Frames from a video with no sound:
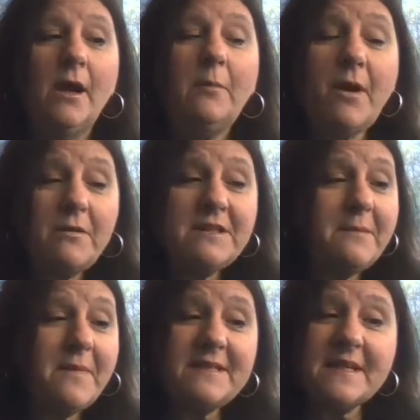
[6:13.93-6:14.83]

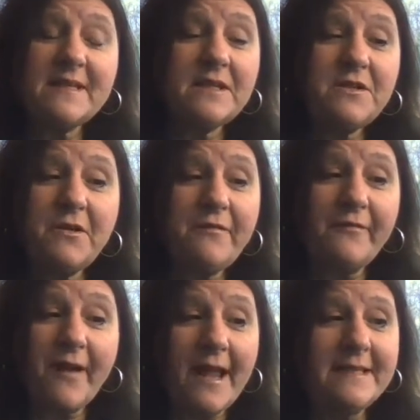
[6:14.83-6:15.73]
Brogden misses his new
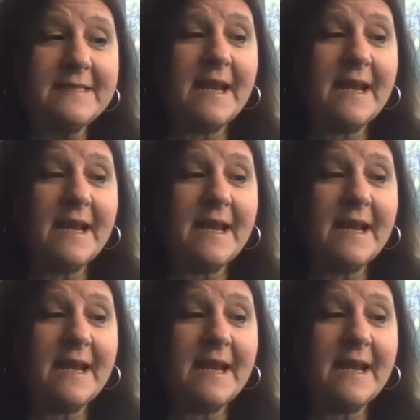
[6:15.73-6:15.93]
friends,